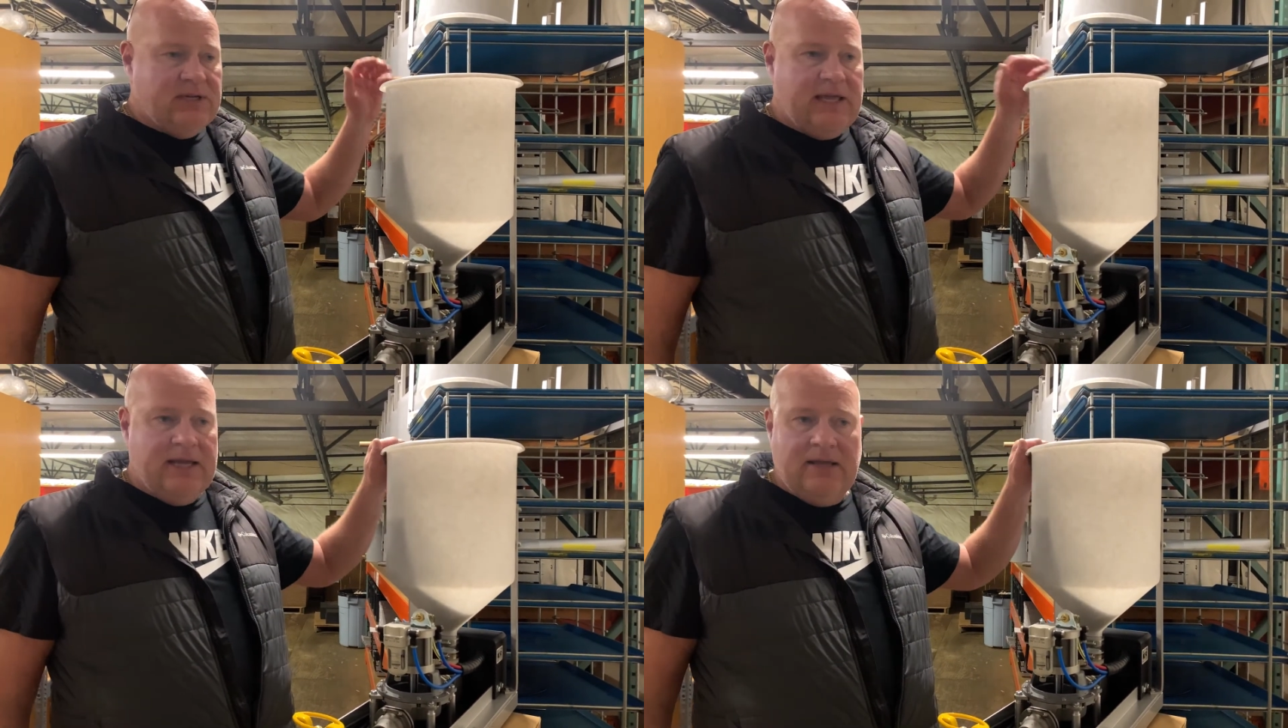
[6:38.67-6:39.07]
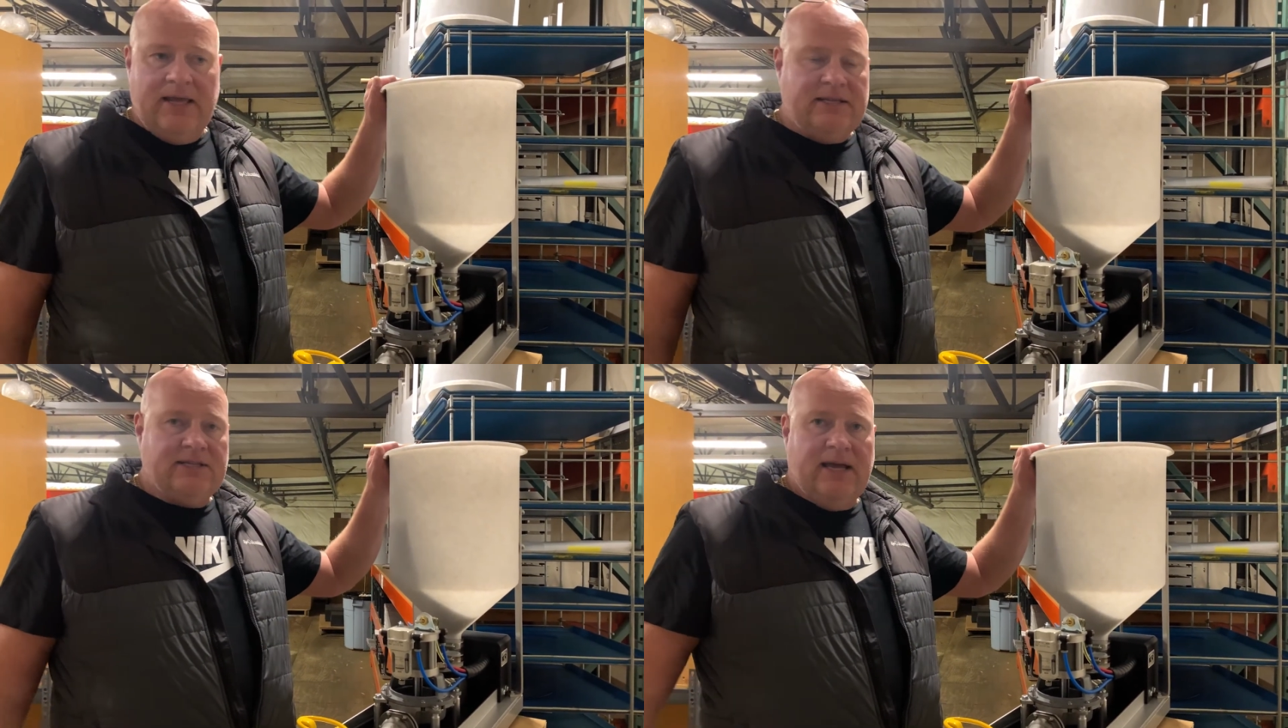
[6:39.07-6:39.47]
And again,
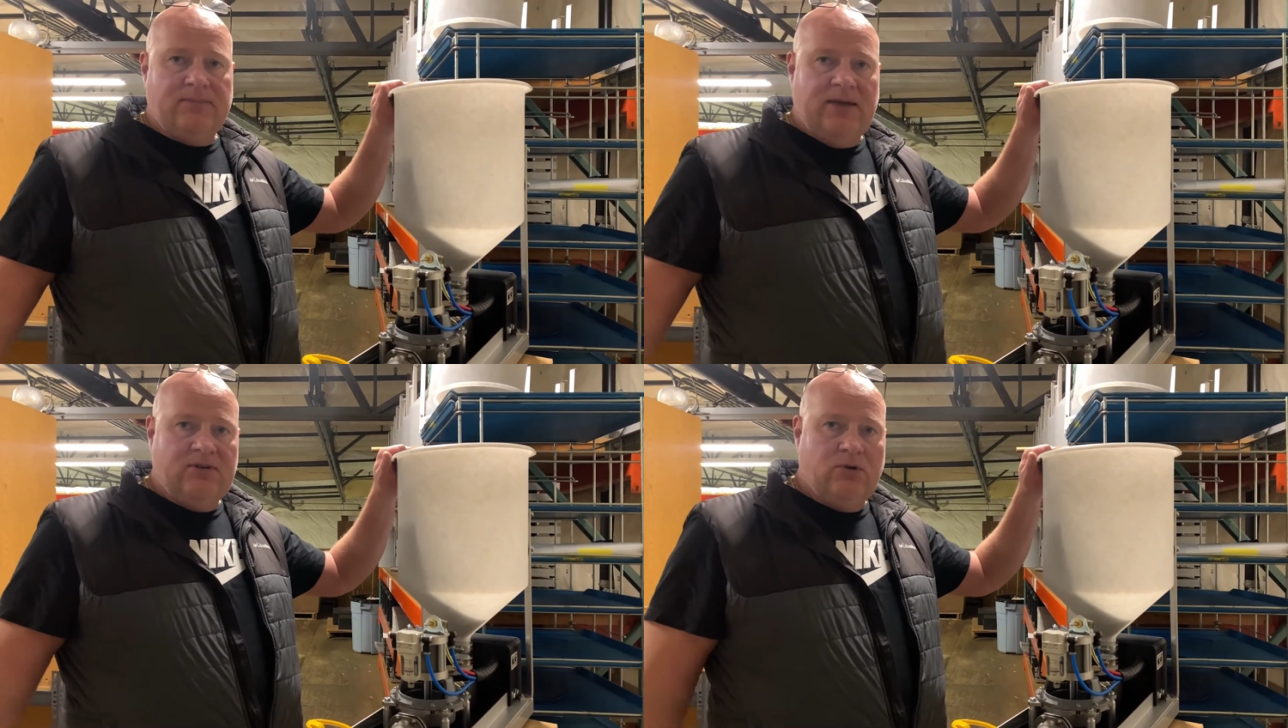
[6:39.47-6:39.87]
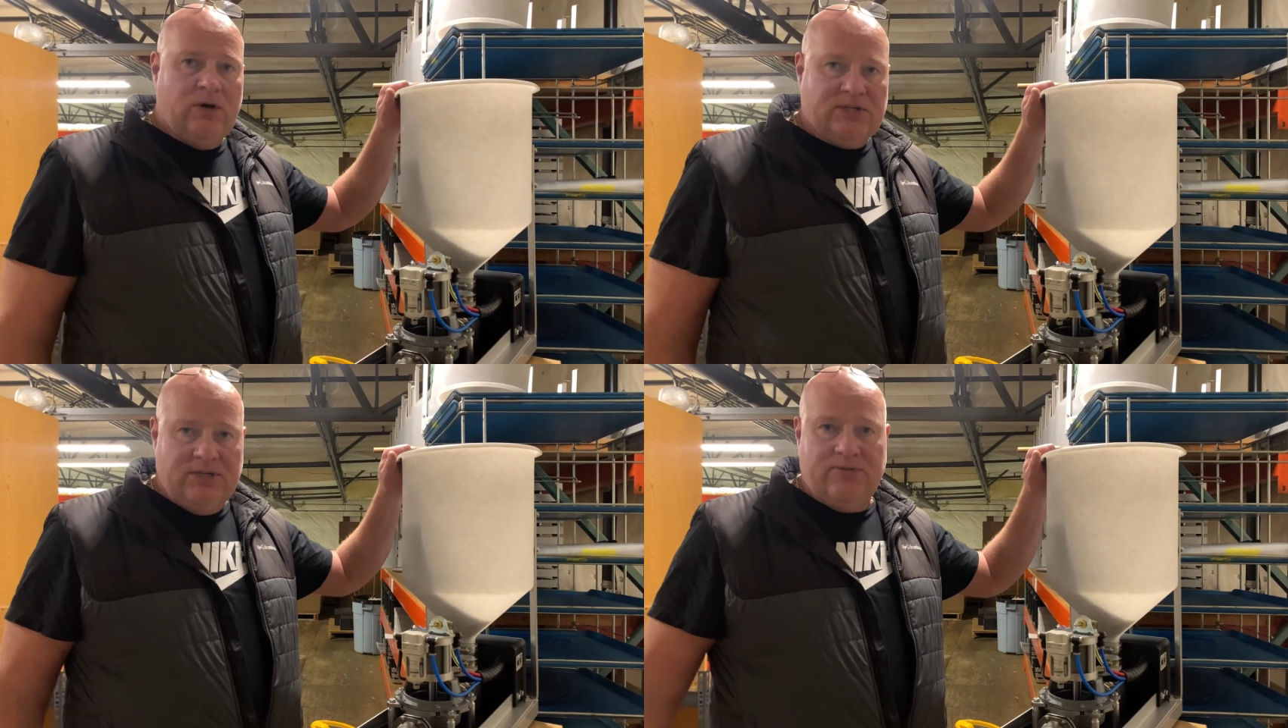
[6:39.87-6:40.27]
anytime you have any
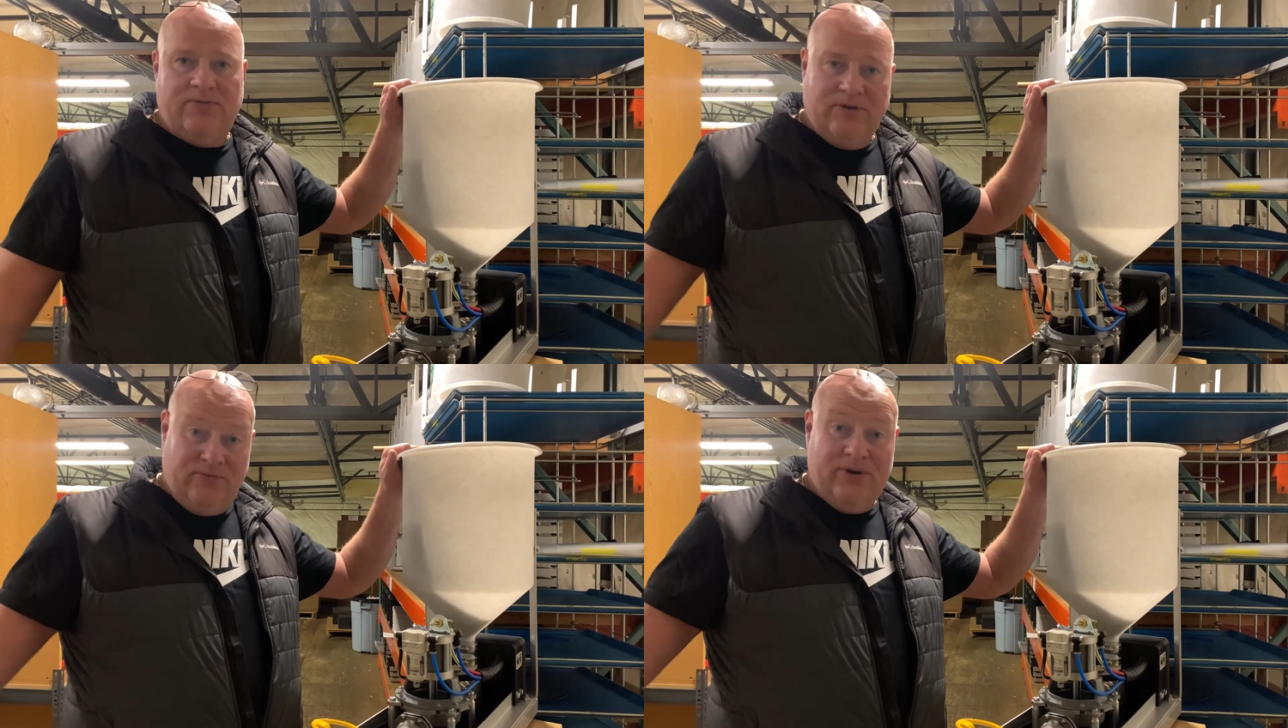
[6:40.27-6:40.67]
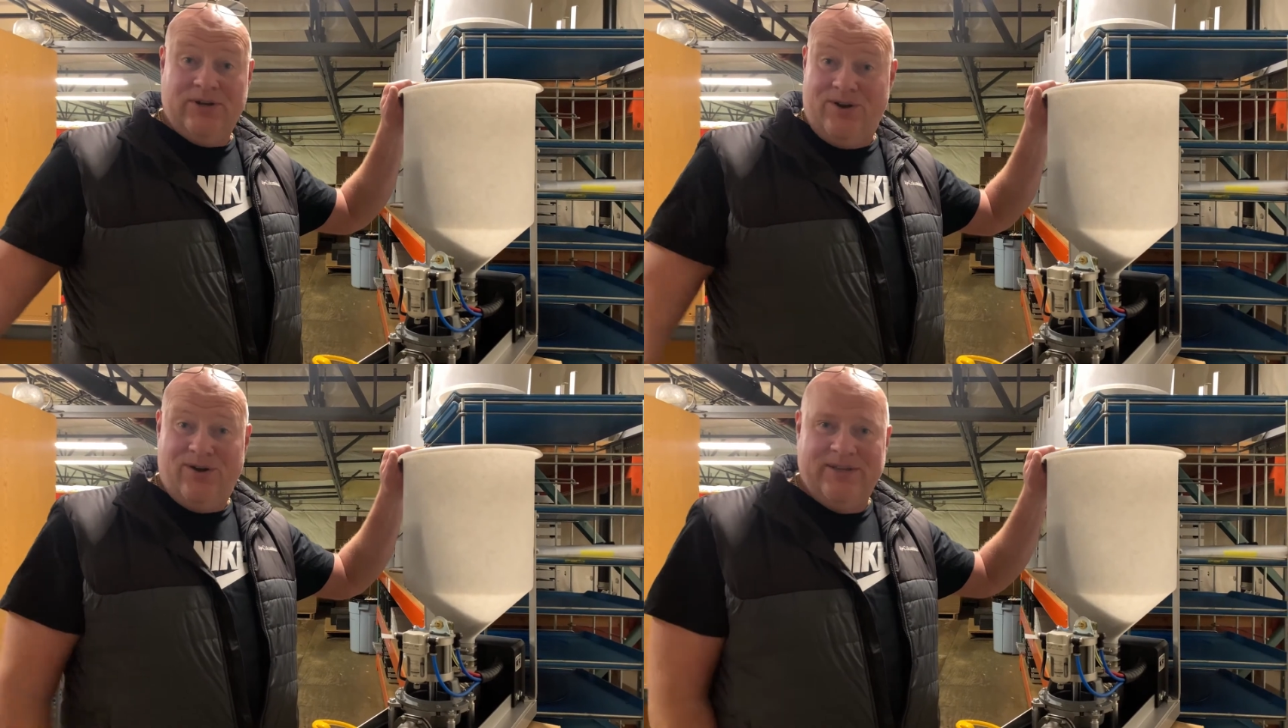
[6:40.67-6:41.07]
questions, feel free to
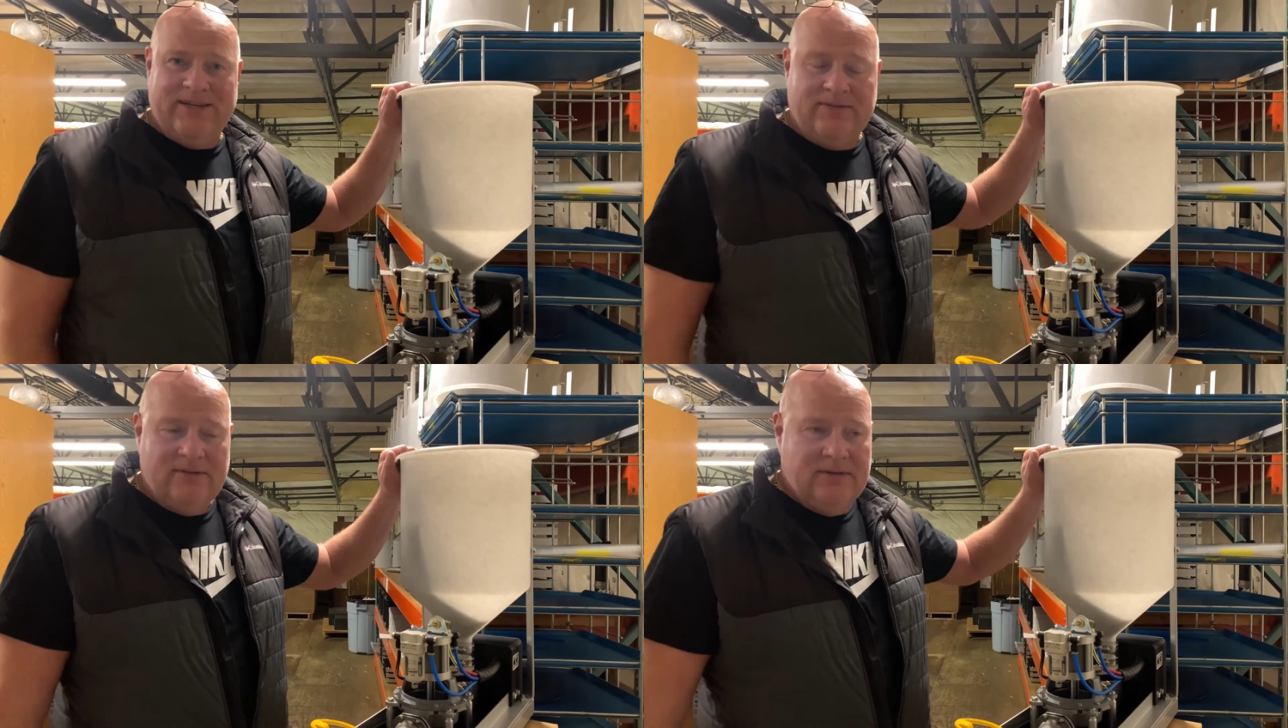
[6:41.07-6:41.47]
call in.